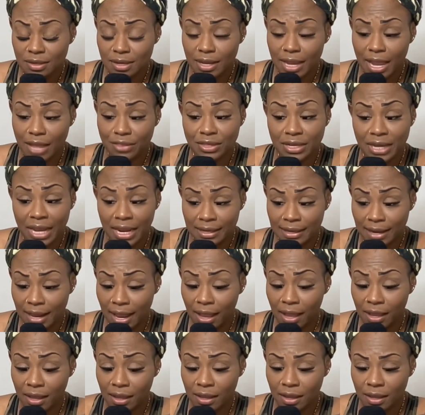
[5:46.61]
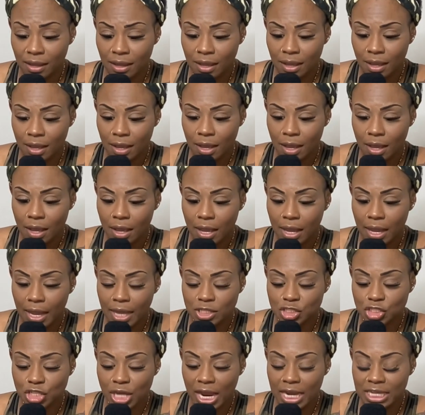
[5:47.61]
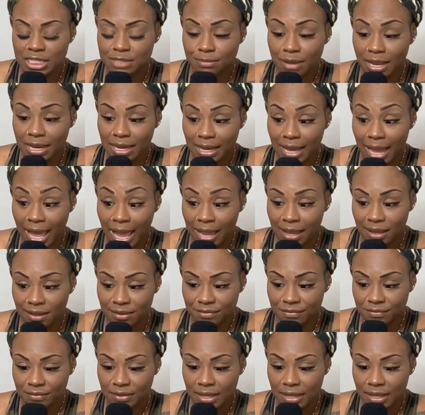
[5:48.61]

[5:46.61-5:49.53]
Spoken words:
after that day, it changed my life.